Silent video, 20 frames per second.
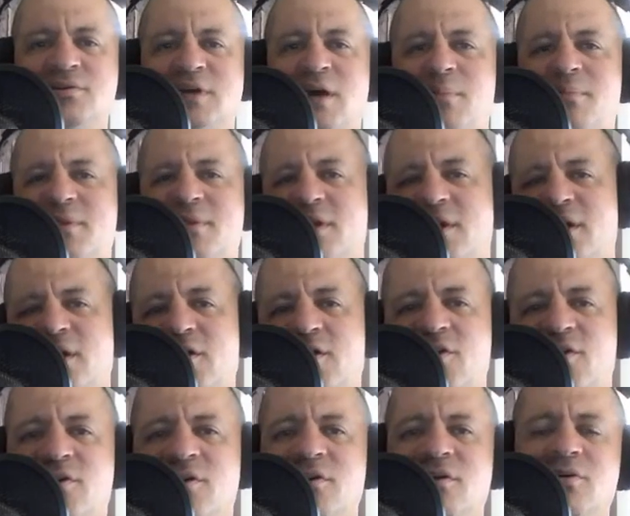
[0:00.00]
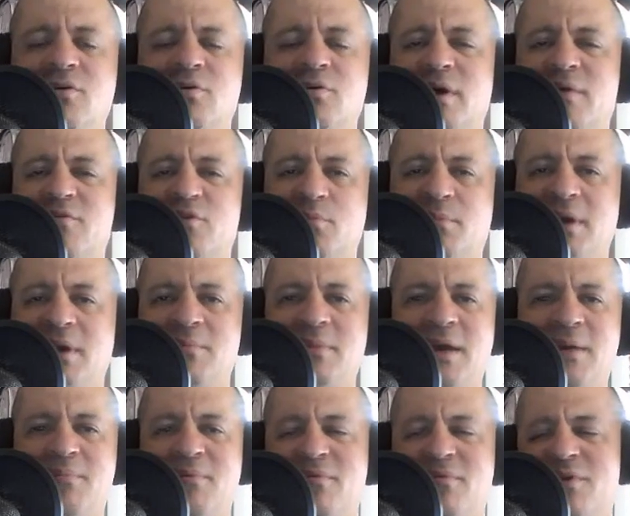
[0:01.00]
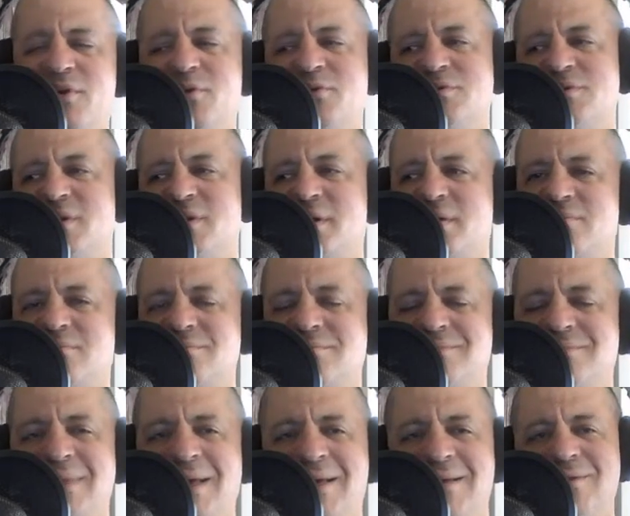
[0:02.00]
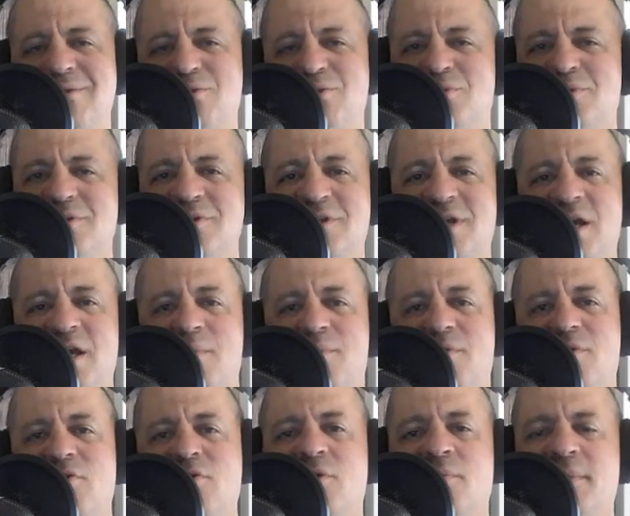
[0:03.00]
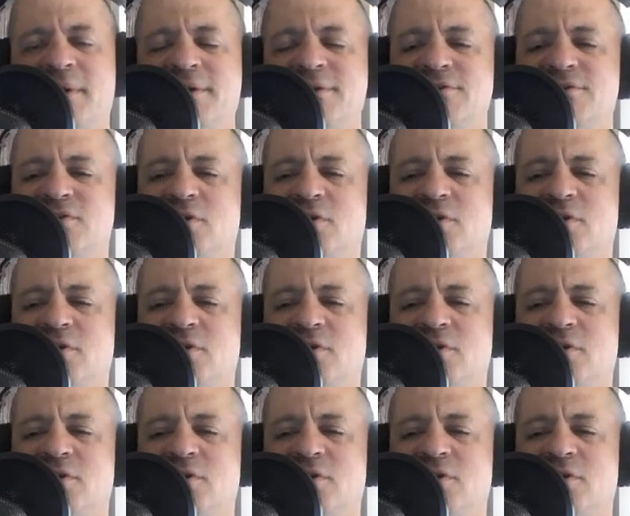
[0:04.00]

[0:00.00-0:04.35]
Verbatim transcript: top of the year or after big pay-per-views, like I can do the same, you know what I mean?